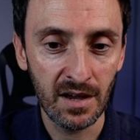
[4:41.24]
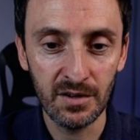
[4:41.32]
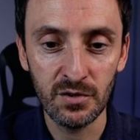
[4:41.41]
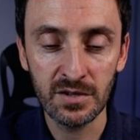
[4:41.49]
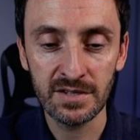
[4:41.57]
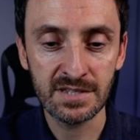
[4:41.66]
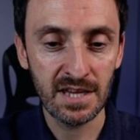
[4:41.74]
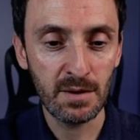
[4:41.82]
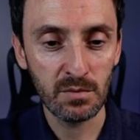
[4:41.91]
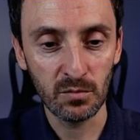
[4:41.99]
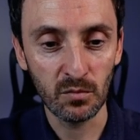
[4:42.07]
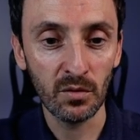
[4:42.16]
And you can see
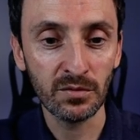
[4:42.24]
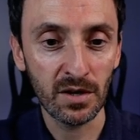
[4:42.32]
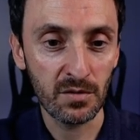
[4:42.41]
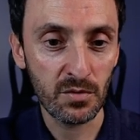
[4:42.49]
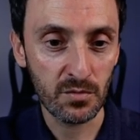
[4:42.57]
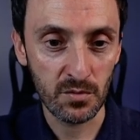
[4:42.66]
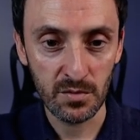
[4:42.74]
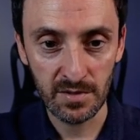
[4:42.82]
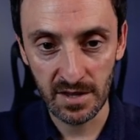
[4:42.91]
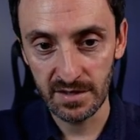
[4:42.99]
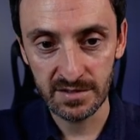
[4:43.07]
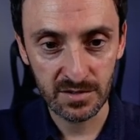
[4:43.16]
it will run down through
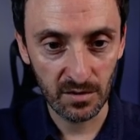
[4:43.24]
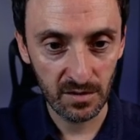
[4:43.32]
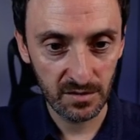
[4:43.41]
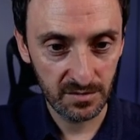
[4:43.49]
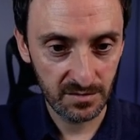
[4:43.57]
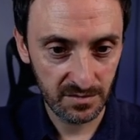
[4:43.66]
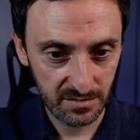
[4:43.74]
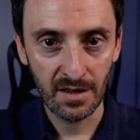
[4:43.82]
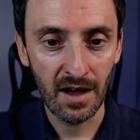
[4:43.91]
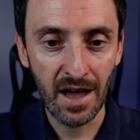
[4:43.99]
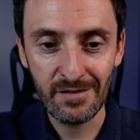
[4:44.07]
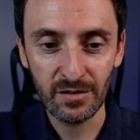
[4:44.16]
the install.
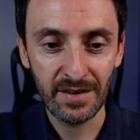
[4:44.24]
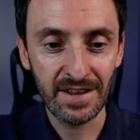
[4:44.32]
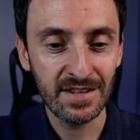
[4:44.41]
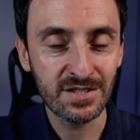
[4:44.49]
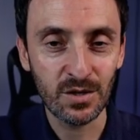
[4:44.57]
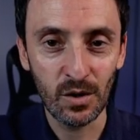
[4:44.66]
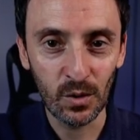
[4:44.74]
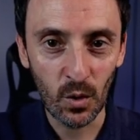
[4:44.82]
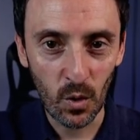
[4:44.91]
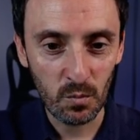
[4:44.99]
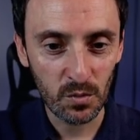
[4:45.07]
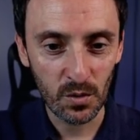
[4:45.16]
Now I've already installed
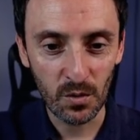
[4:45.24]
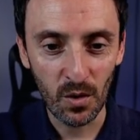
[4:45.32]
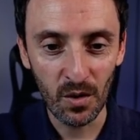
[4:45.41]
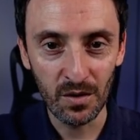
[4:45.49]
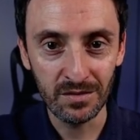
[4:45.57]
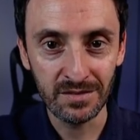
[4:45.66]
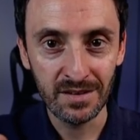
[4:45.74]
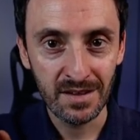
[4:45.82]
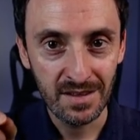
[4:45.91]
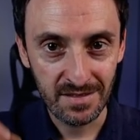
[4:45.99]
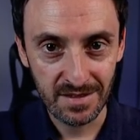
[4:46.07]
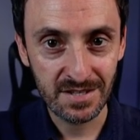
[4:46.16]
Homebrew on
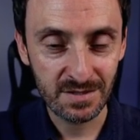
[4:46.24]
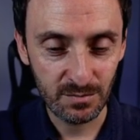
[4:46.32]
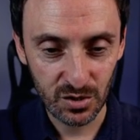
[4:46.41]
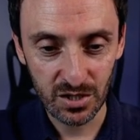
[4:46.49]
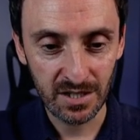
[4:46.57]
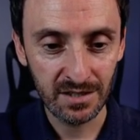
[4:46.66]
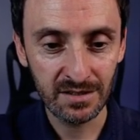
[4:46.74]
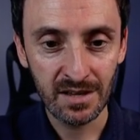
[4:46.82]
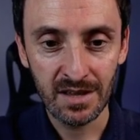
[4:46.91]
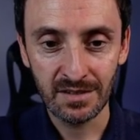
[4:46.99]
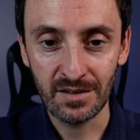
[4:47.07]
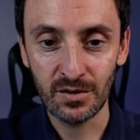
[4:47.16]
this machine.
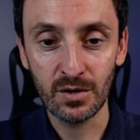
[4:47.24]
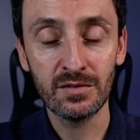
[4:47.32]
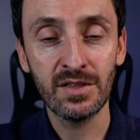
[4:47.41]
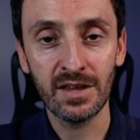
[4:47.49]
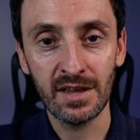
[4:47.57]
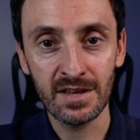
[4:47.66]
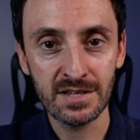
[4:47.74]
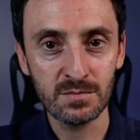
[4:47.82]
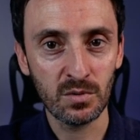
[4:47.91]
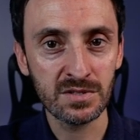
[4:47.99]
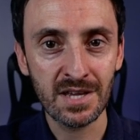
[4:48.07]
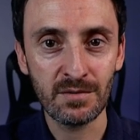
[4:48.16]
Now the good thing is
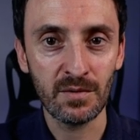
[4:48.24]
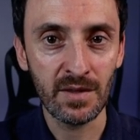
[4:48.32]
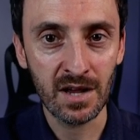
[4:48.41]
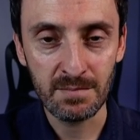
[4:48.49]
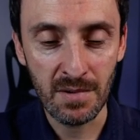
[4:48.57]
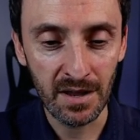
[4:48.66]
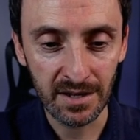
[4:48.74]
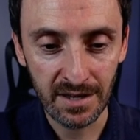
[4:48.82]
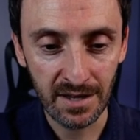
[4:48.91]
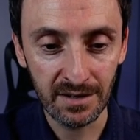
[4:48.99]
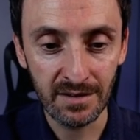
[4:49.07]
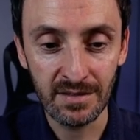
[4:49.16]
once I run that command
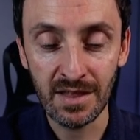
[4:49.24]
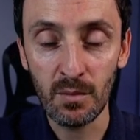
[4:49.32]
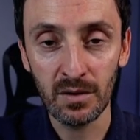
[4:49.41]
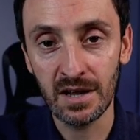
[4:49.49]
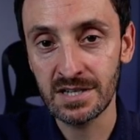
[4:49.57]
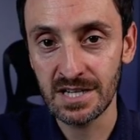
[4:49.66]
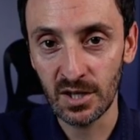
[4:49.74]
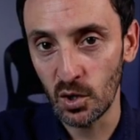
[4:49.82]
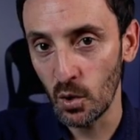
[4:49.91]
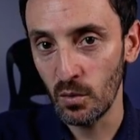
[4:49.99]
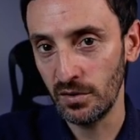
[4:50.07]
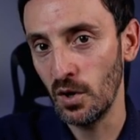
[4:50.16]
again, that will actually
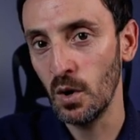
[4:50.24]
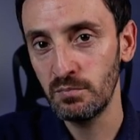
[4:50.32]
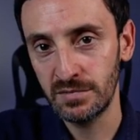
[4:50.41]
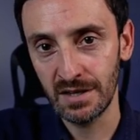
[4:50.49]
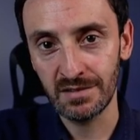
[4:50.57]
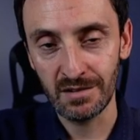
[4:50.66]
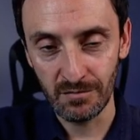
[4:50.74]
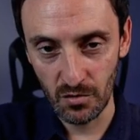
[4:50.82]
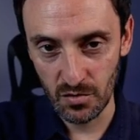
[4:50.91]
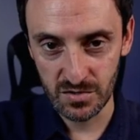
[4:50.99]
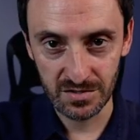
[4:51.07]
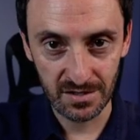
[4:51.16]
go and update the
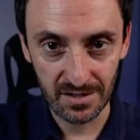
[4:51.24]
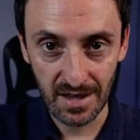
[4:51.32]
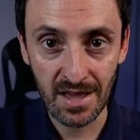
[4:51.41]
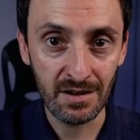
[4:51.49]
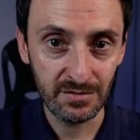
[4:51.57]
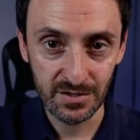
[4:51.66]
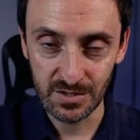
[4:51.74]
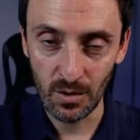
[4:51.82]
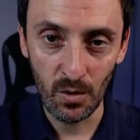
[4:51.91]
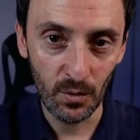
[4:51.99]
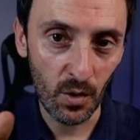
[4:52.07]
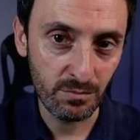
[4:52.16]
version that I have
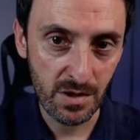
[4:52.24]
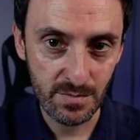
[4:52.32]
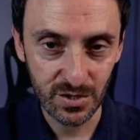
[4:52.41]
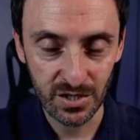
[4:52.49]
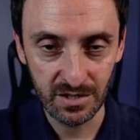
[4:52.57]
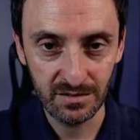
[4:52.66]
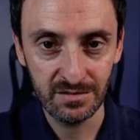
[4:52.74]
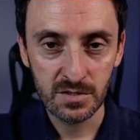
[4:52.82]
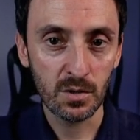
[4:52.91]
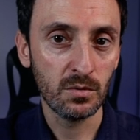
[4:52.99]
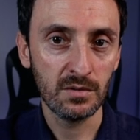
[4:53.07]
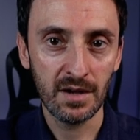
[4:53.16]
installed on my machine.
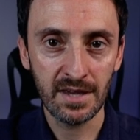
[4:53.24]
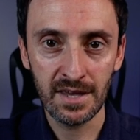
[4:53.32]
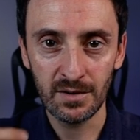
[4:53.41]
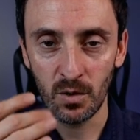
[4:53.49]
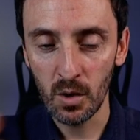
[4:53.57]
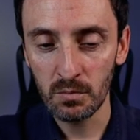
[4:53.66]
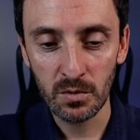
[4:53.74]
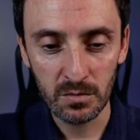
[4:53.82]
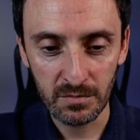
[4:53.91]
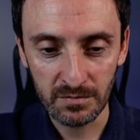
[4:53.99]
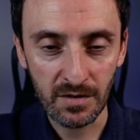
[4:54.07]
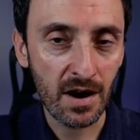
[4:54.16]
So again,
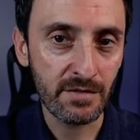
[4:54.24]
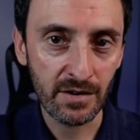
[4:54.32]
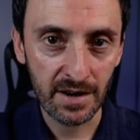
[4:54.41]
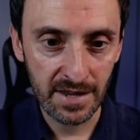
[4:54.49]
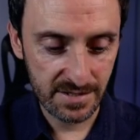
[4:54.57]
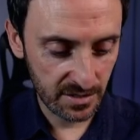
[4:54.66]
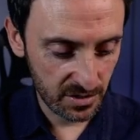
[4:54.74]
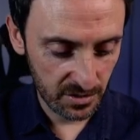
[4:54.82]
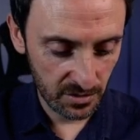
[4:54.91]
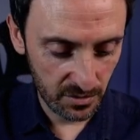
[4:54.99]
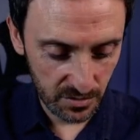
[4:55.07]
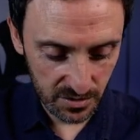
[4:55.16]
Homebrew, very, very easy to
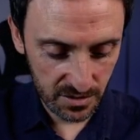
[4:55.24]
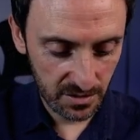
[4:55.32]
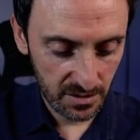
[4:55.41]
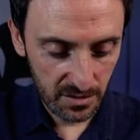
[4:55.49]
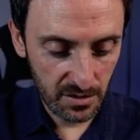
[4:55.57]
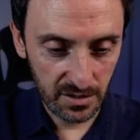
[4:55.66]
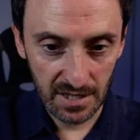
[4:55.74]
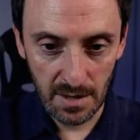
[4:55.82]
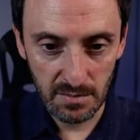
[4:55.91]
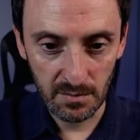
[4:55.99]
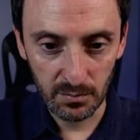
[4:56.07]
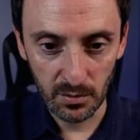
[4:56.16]
use. You can
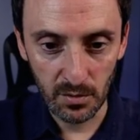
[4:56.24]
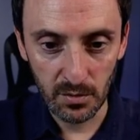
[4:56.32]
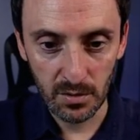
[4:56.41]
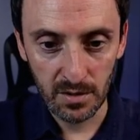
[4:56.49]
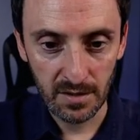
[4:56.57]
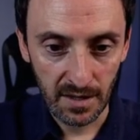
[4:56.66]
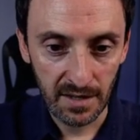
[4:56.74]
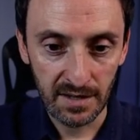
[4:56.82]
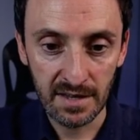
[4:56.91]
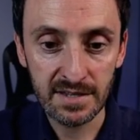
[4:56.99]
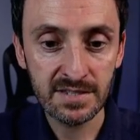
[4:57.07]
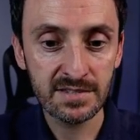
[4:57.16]
type in brew
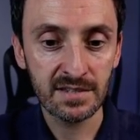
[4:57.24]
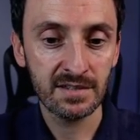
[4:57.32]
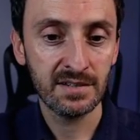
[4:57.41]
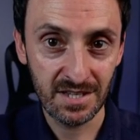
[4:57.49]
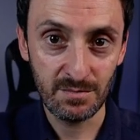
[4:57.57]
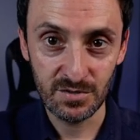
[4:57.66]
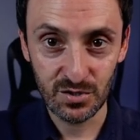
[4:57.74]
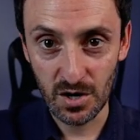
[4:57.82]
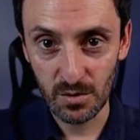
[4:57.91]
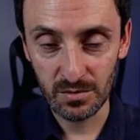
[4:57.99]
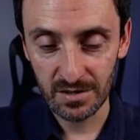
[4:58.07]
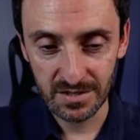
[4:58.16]
list, same as
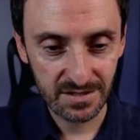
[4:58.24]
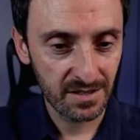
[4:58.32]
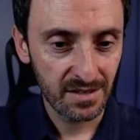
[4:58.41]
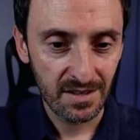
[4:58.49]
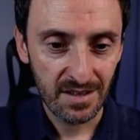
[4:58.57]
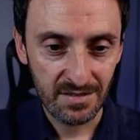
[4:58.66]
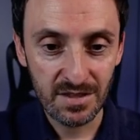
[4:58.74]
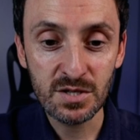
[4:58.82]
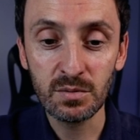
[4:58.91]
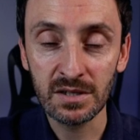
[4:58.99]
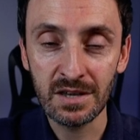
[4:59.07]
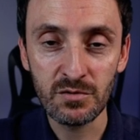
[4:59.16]
Choco list.
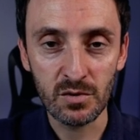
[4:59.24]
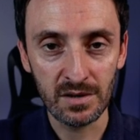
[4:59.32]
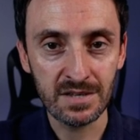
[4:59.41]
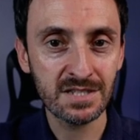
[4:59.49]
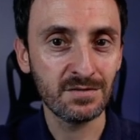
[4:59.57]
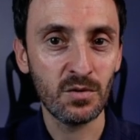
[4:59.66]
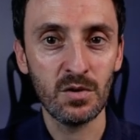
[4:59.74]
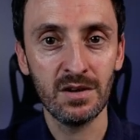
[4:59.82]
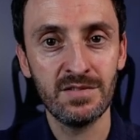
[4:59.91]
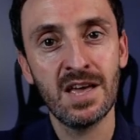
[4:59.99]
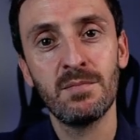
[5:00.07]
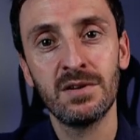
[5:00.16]
This will give you a list of all
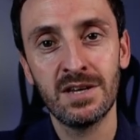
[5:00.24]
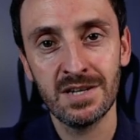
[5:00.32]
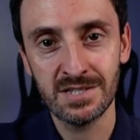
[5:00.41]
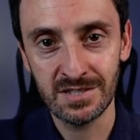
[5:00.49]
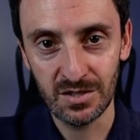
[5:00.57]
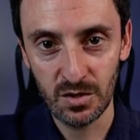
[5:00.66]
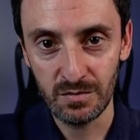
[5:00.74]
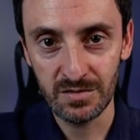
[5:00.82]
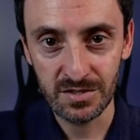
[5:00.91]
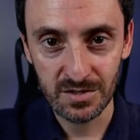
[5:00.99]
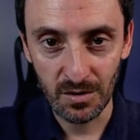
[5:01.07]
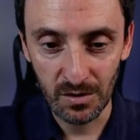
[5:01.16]
of the applications that you've
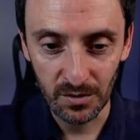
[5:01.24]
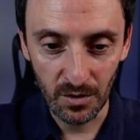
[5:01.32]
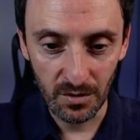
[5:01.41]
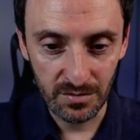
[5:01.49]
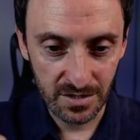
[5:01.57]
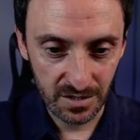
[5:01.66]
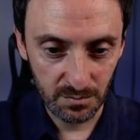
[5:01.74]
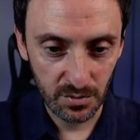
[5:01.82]
installed on this